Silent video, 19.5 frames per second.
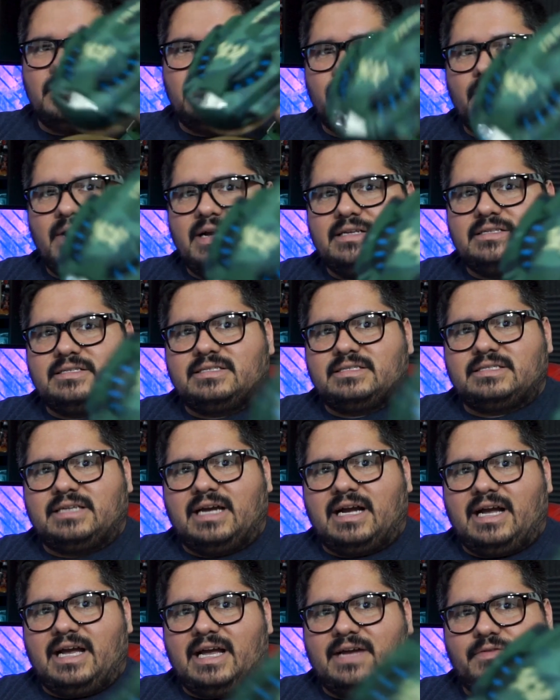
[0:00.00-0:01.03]
why does this
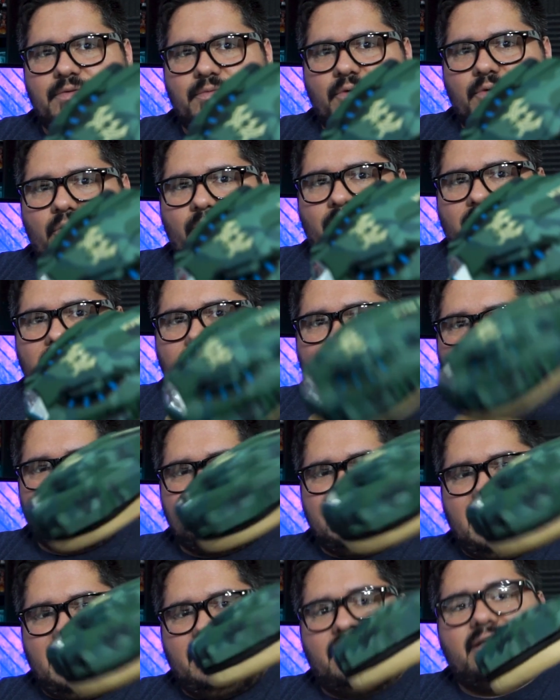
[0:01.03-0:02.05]
guy have a robot on his
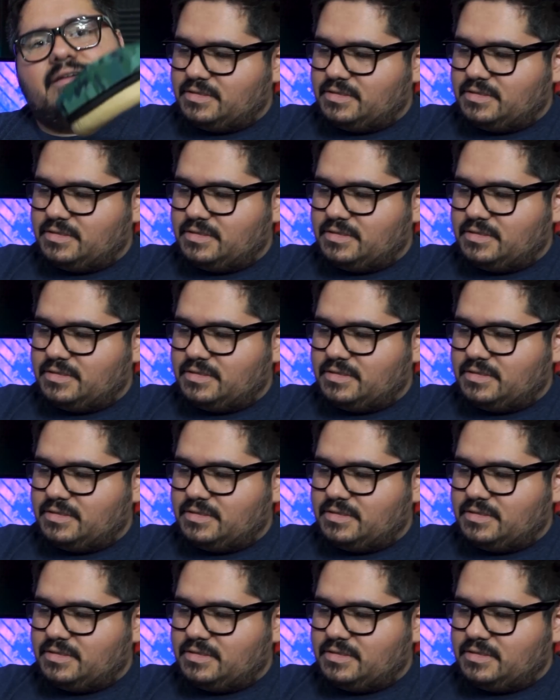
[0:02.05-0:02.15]
head?